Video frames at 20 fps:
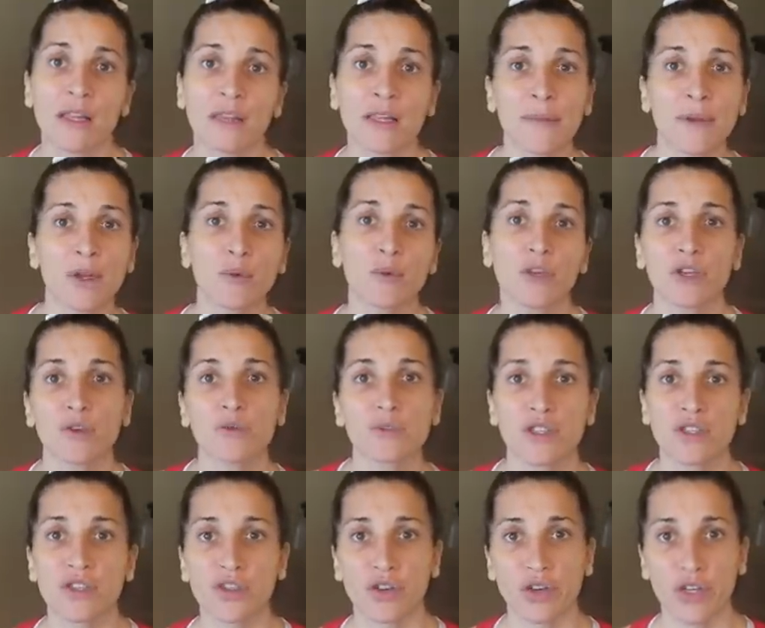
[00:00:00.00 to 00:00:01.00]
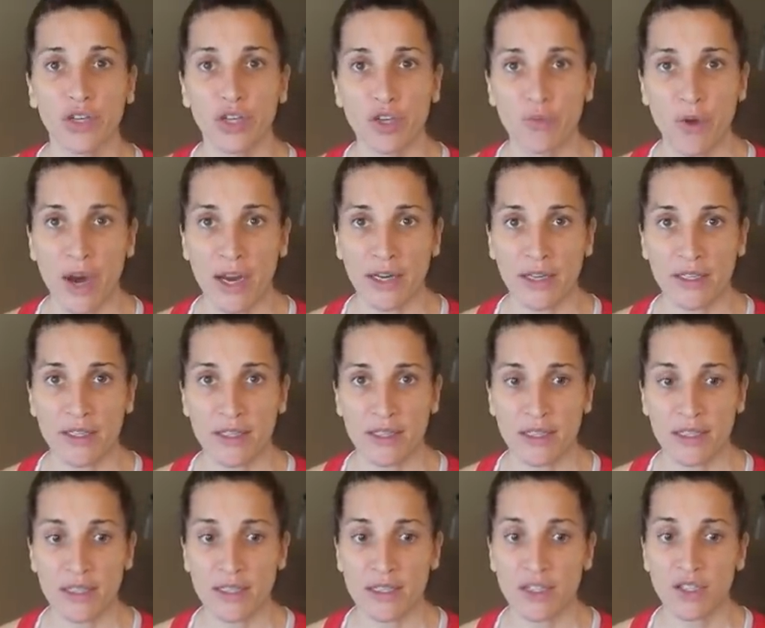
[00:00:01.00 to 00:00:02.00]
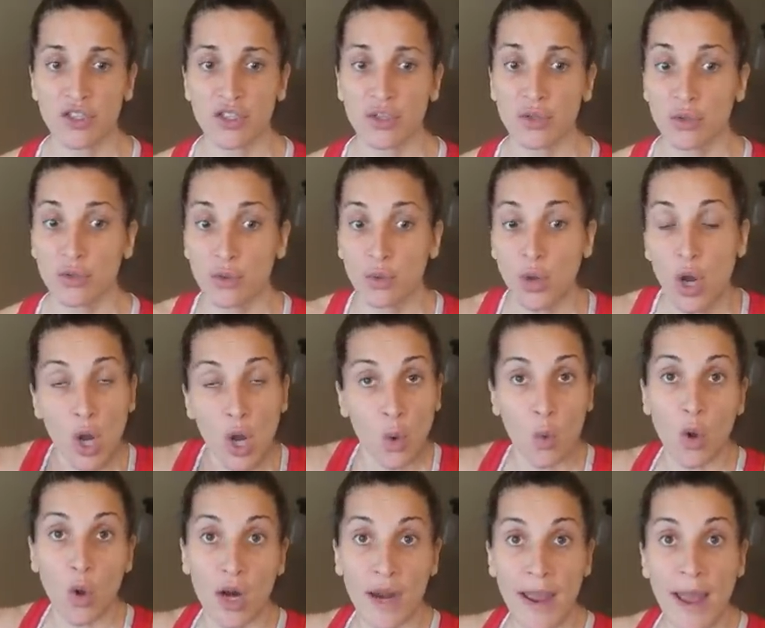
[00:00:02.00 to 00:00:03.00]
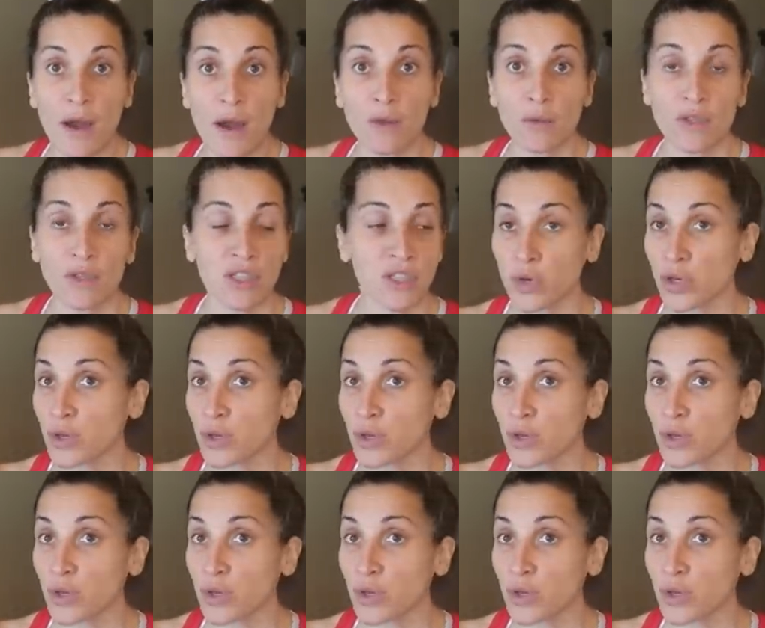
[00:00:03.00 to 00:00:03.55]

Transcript: Let me know what you did during your pregnancy. Did you work out?